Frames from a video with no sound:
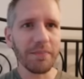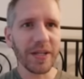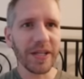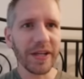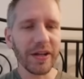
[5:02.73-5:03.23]

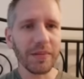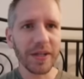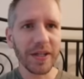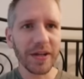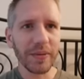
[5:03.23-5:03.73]
B Helm,
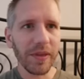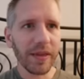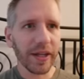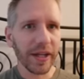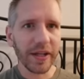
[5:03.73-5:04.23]
I don't
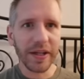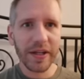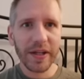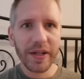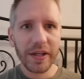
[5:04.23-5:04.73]
think.
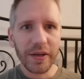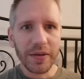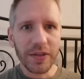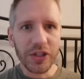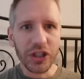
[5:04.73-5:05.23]

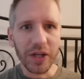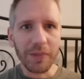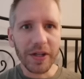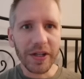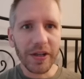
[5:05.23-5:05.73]
Where's the
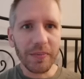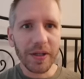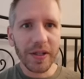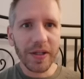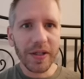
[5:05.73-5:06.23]
Champion Helm?
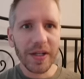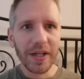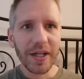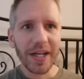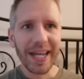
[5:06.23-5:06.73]

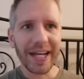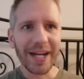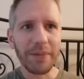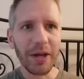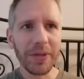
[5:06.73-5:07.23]
Again,
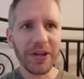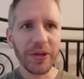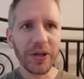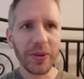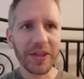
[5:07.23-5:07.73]
I'd probably
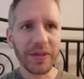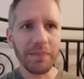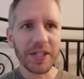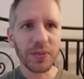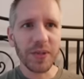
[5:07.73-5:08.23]
go the
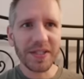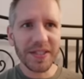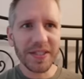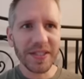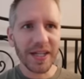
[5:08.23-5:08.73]
mixed
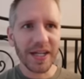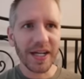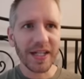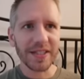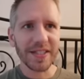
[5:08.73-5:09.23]
ones,
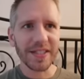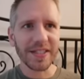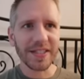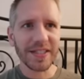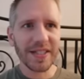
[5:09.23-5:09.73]

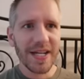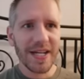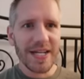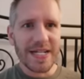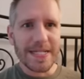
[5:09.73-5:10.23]
since...
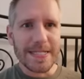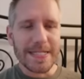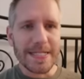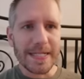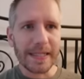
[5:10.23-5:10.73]

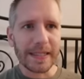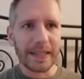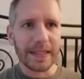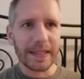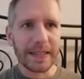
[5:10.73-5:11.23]

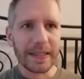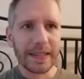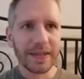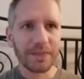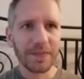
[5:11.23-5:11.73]
I
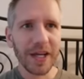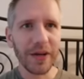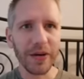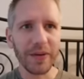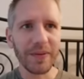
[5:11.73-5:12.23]

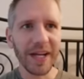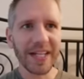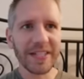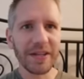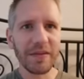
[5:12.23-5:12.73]
don't know. I
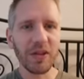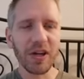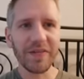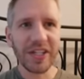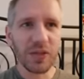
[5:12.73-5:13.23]
guess I get a
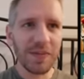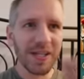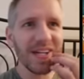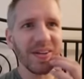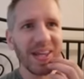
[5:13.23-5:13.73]
lot of
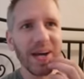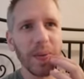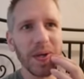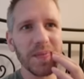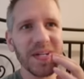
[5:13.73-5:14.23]
HP out of that
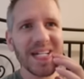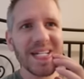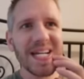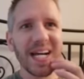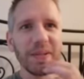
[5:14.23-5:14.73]
one, but
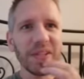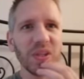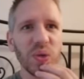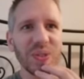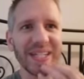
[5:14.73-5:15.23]
I'll be
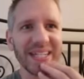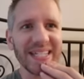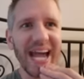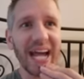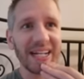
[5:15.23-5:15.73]
losing
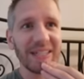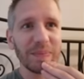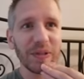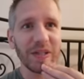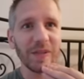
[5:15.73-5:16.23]
attack,
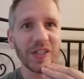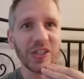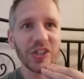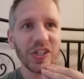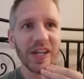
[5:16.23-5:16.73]
pretty
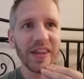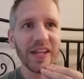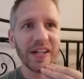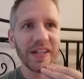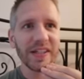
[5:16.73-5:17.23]
much, I
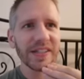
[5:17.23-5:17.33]
think.